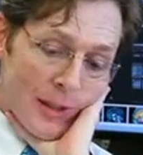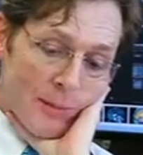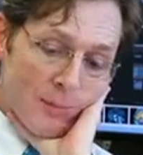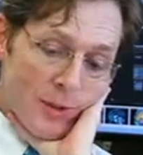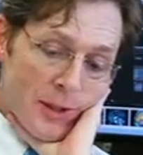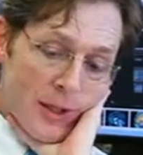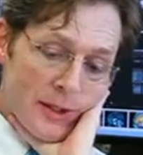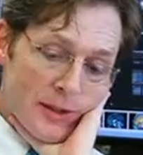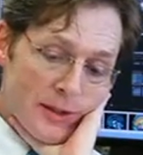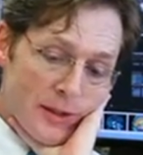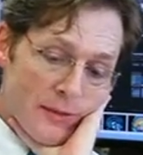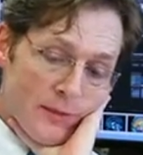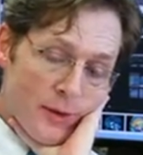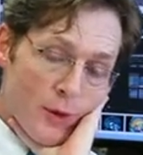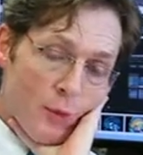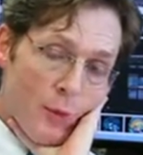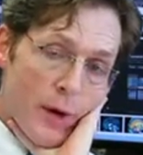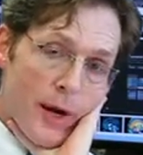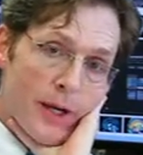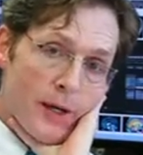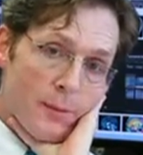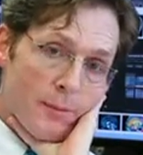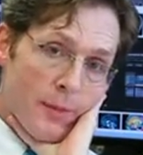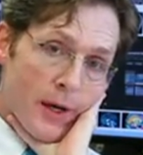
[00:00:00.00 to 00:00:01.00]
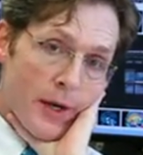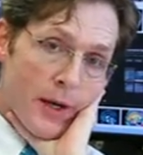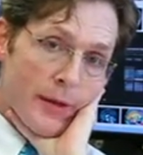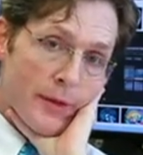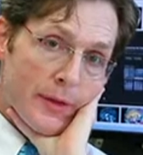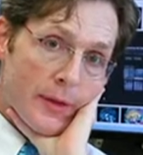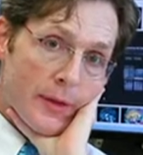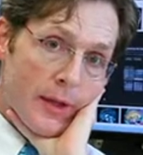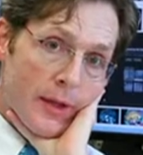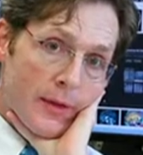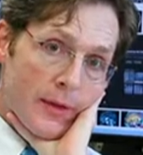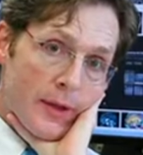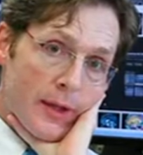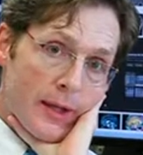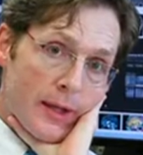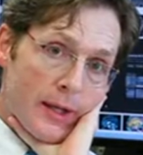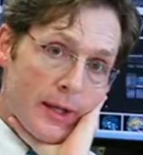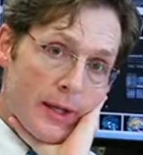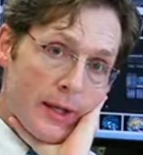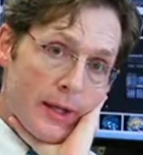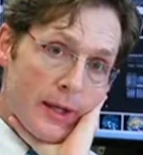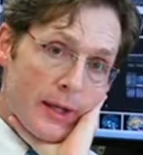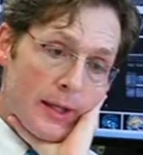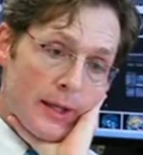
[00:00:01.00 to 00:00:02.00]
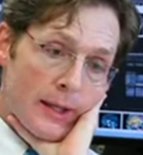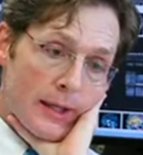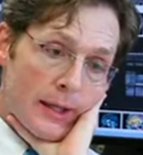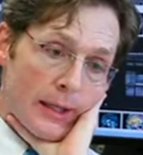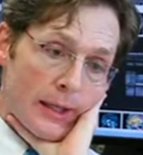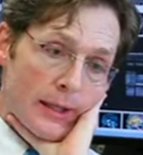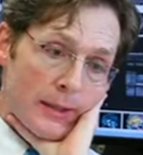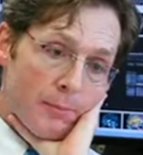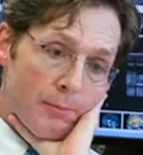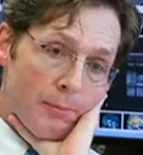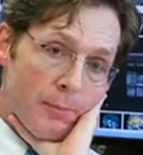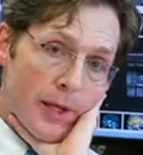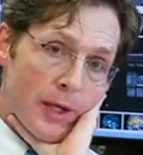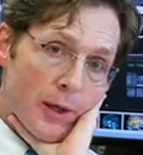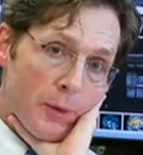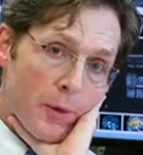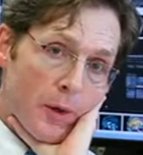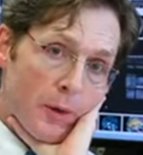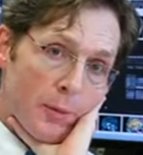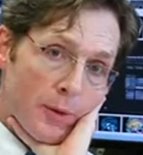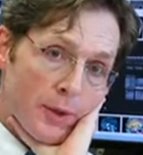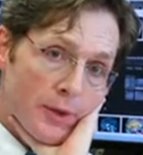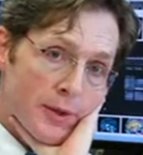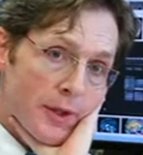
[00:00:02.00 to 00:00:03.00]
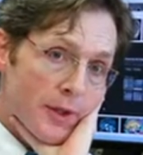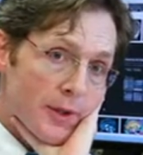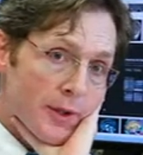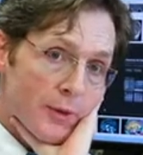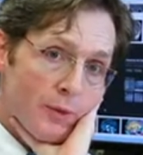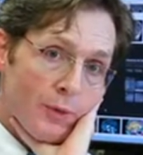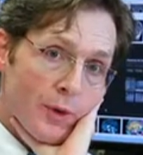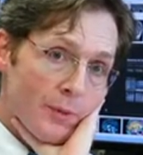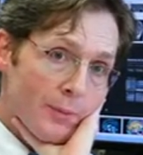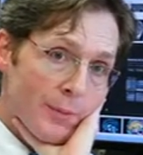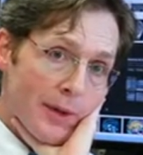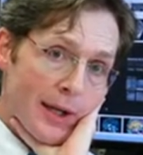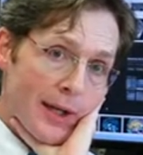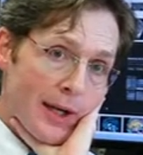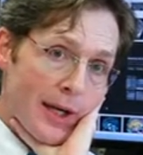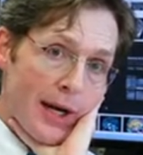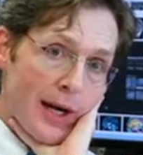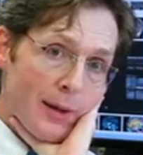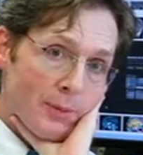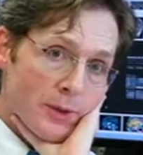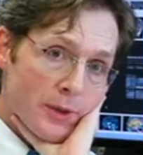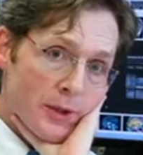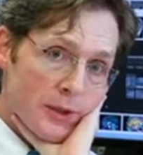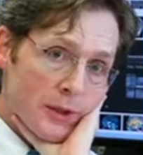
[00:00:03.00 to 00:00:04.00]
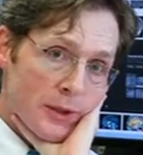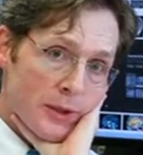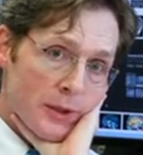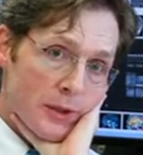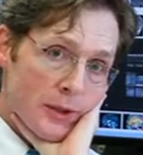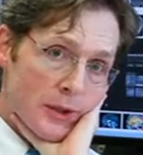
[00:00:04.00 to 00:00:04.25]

Plus, if you wait a month, then the minimal procedure wouldn't be an option.